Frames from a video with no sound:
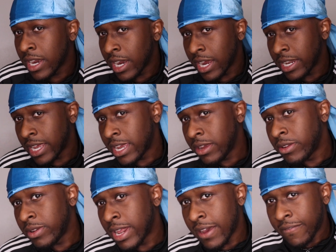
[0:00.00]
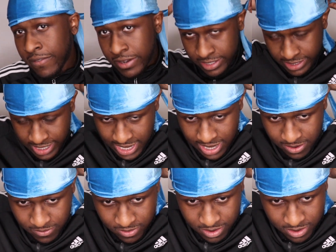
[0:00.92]
And then you do that for the
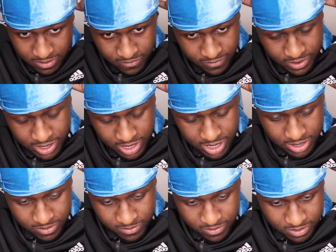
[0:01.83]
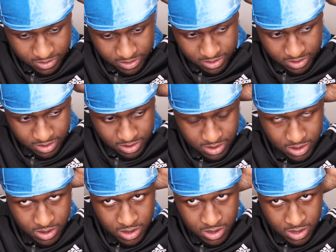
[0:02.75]
same one, for the other one.
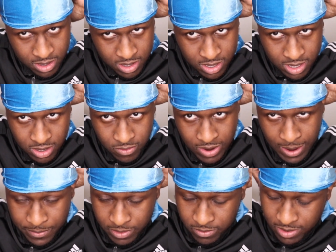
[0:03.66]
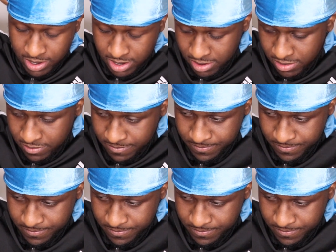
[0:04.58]
You wrap it around